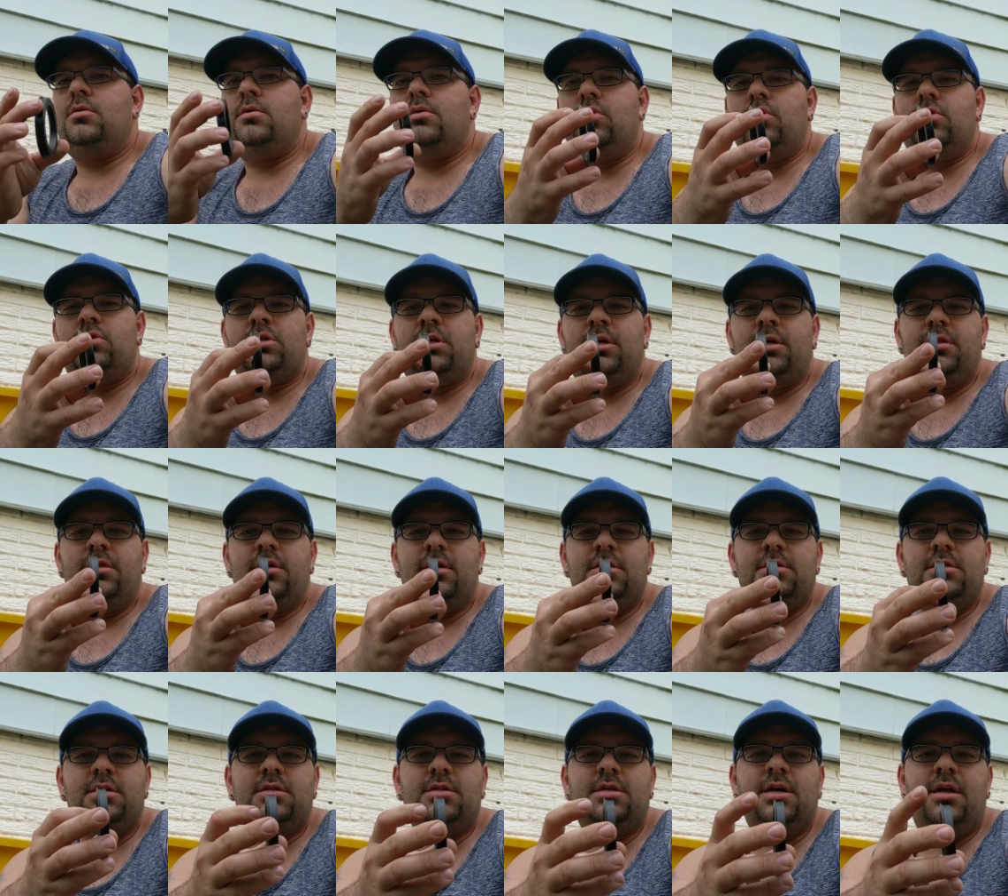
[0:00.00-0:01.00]
so it looks like
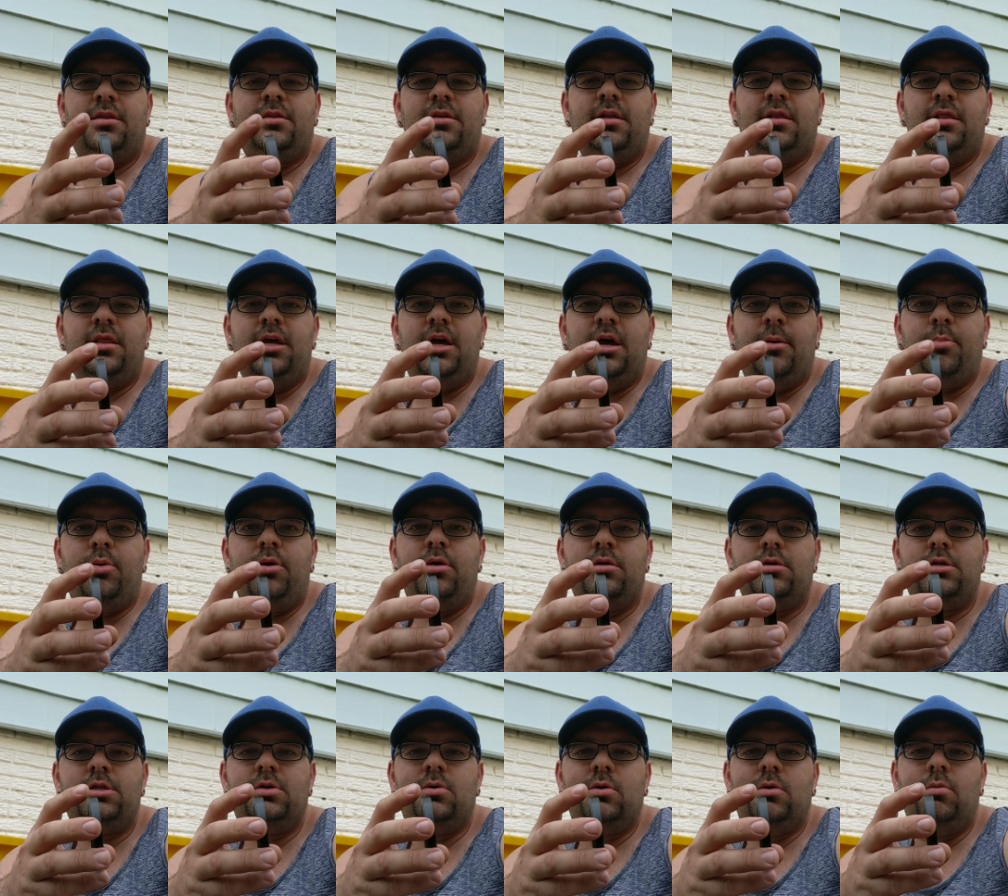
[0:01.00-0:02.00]
this. It's got the
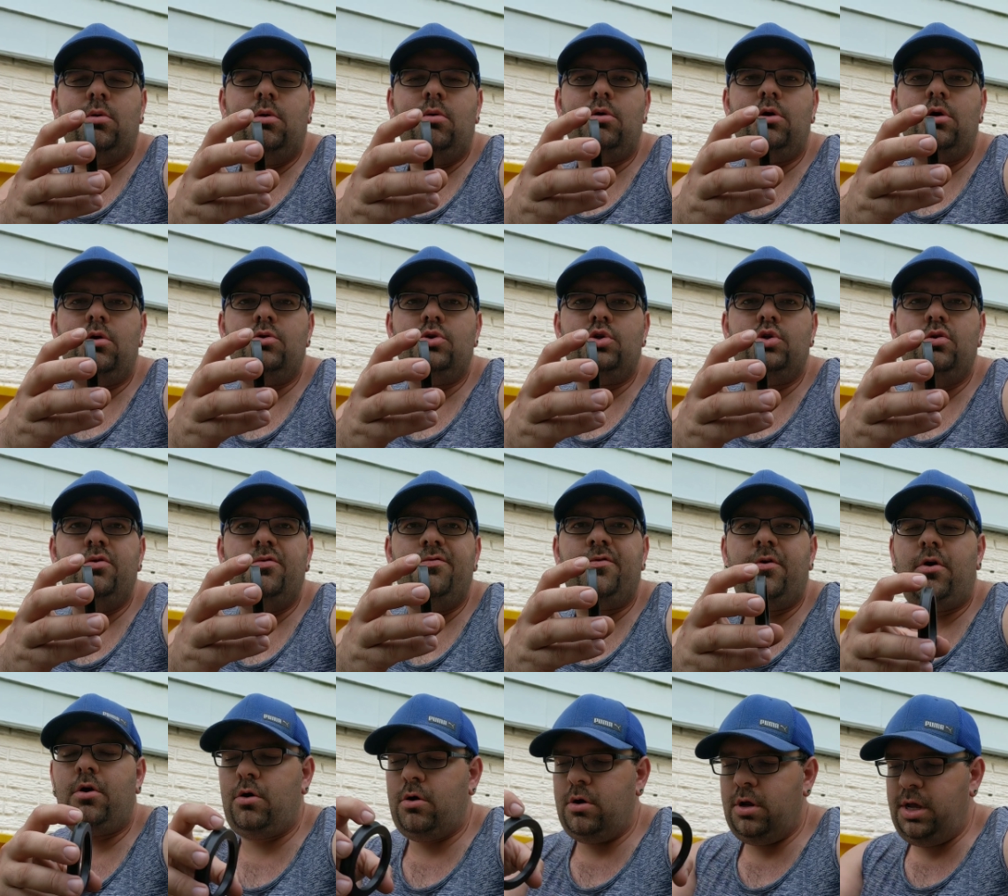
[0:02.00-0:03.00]
lip so it won't go
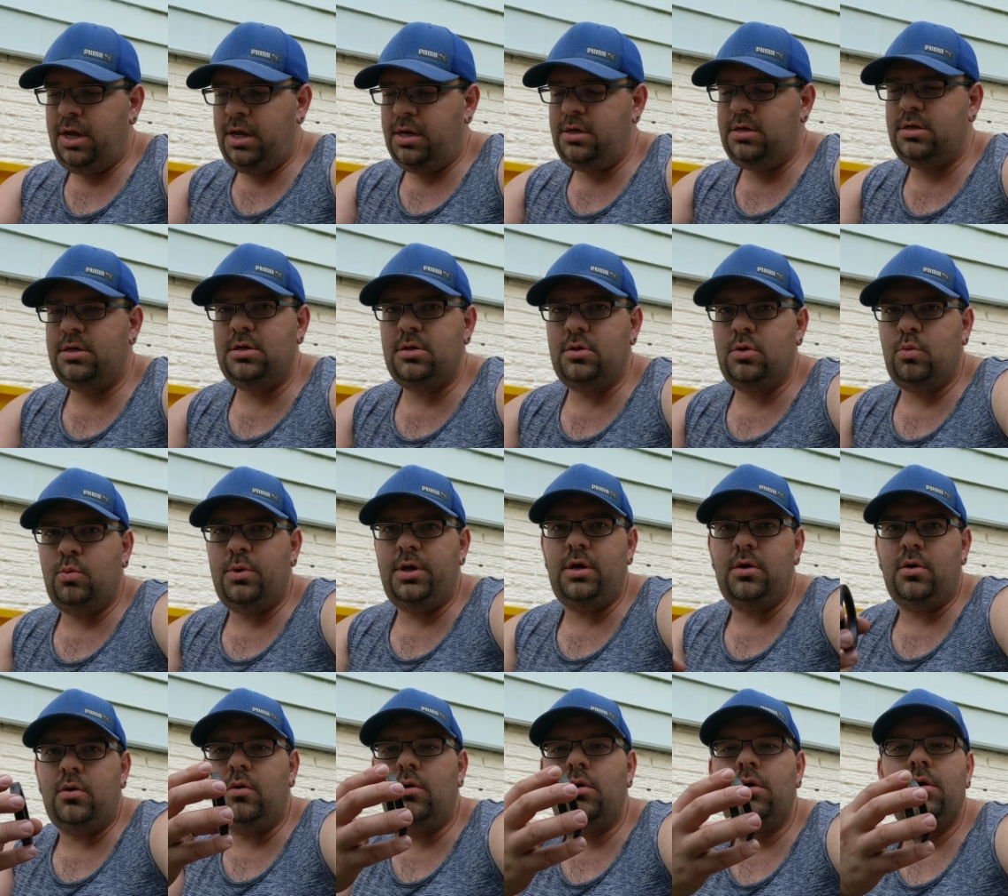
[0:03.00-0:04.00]
too far into the
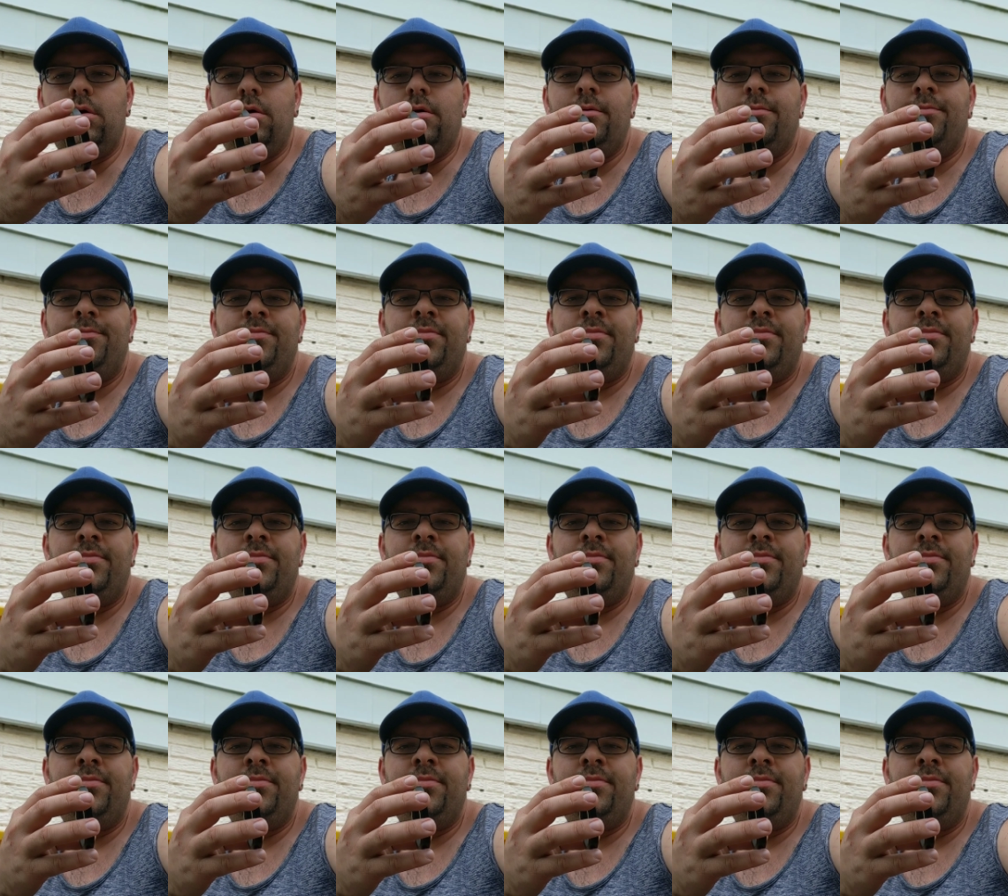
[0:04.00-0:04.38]
wheel.